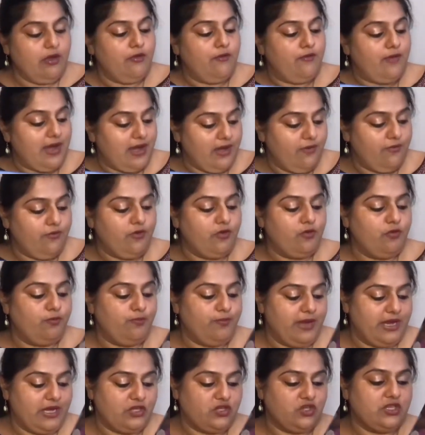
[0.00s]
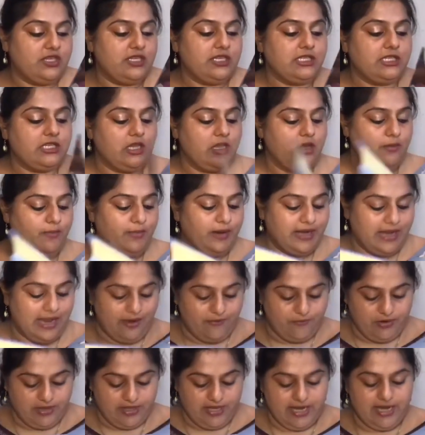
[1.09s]
very few pages, but
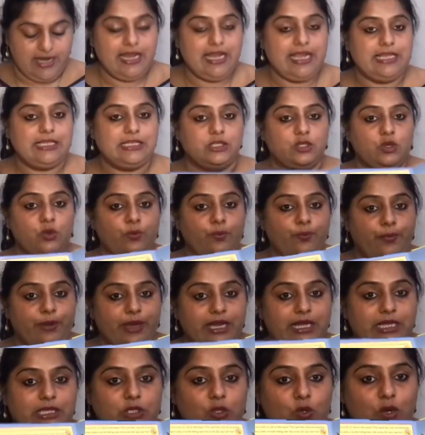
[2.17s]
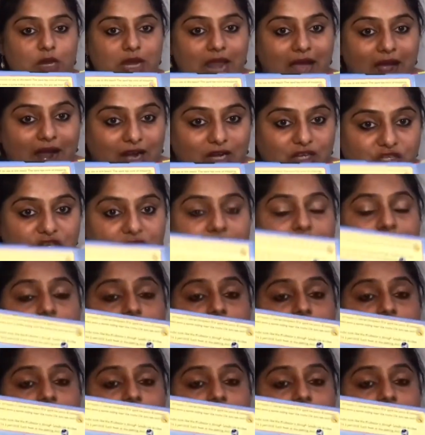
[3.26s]
everything is so big, so large.